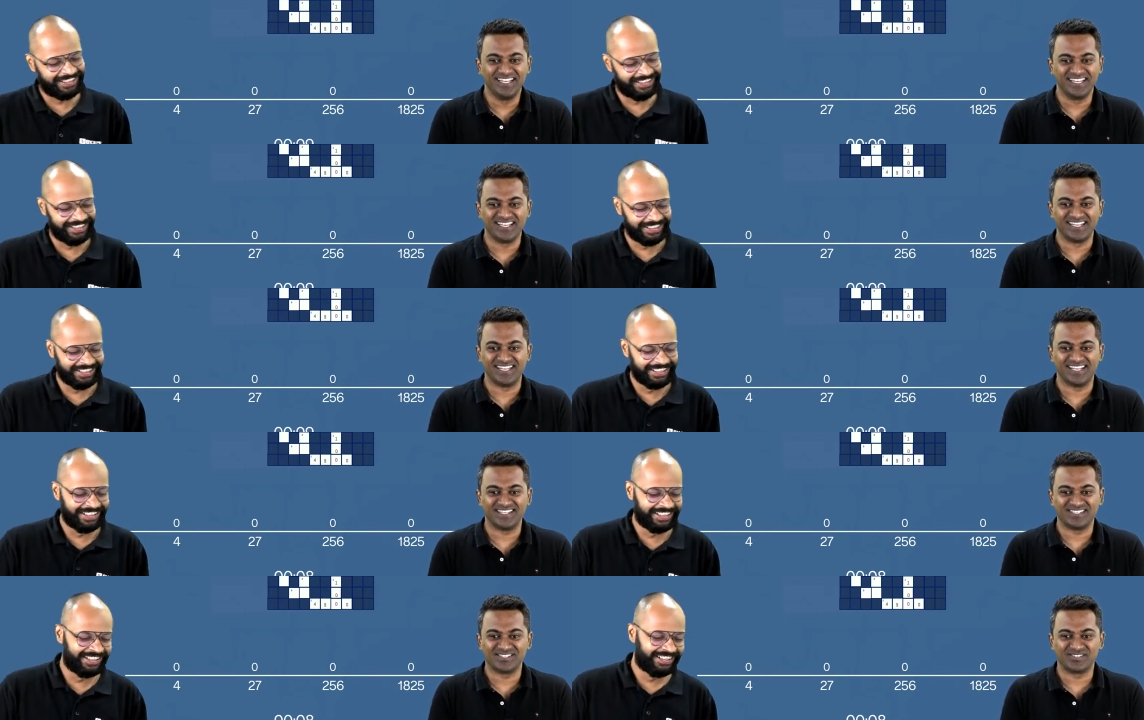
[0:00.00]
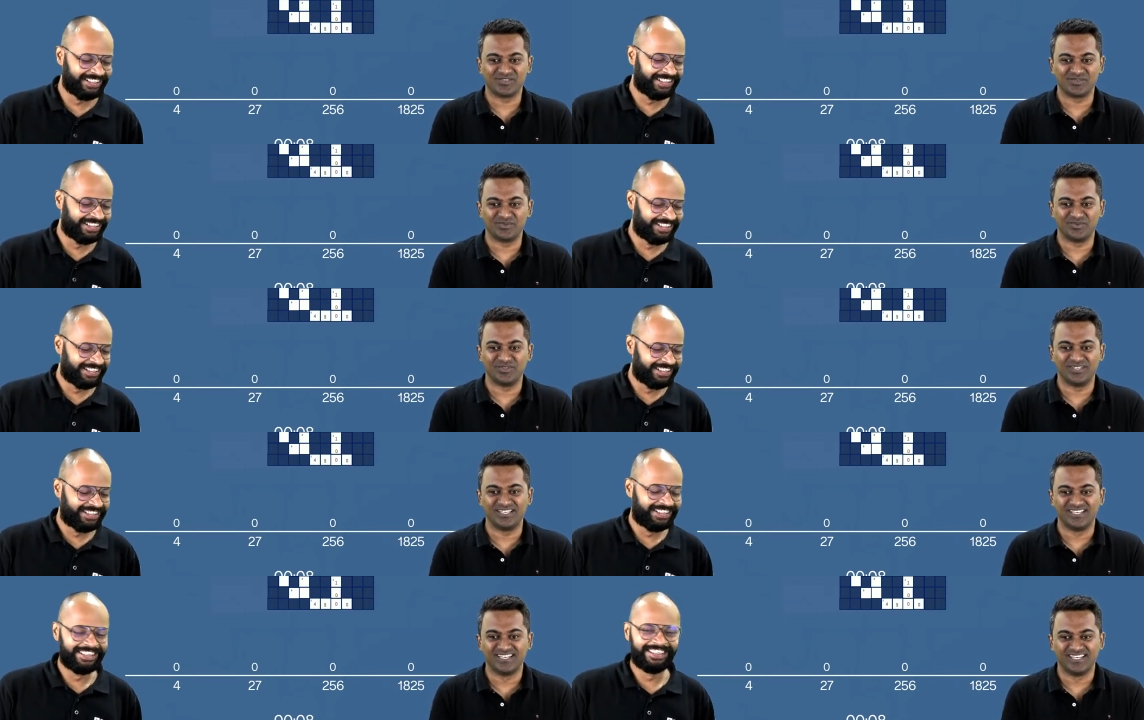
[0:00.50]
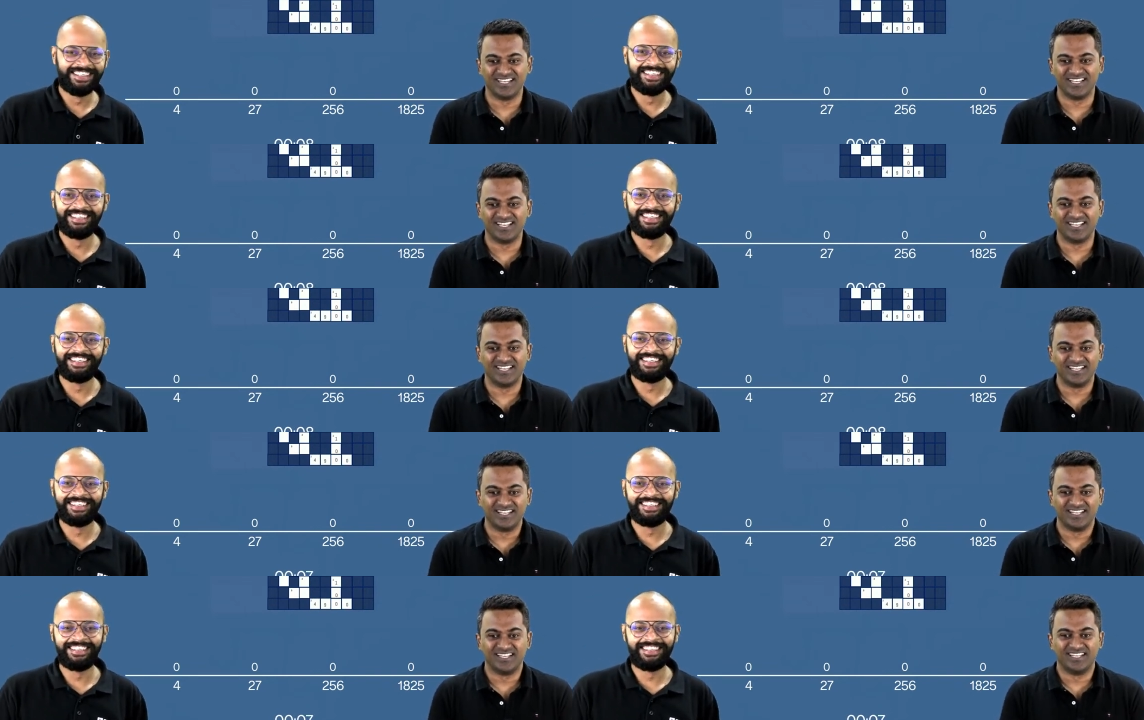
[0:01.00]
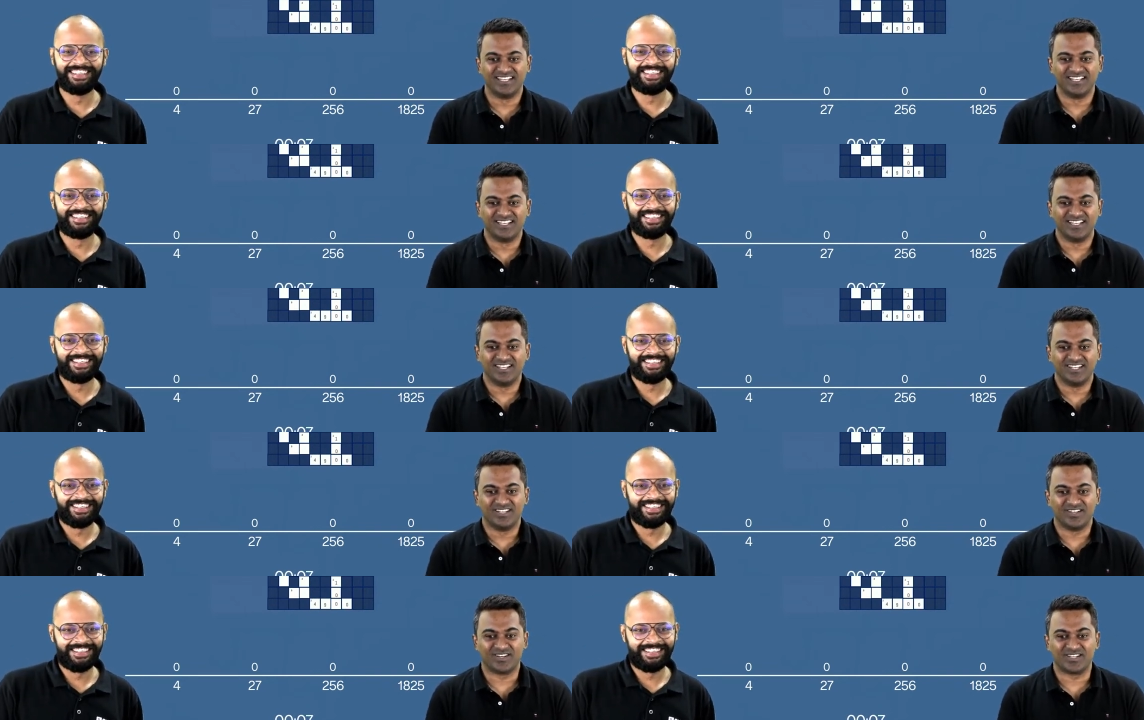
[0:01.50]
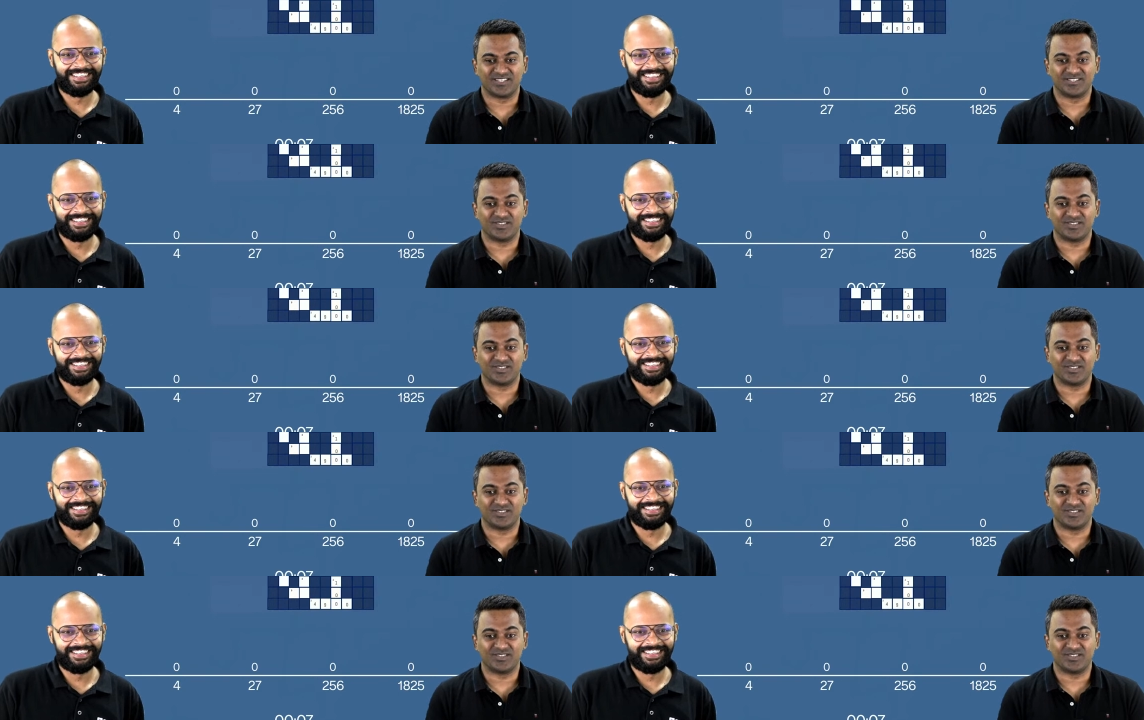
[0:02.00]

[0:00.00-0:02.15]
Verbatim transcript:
Speaker 1: Yes. Cool. Okay,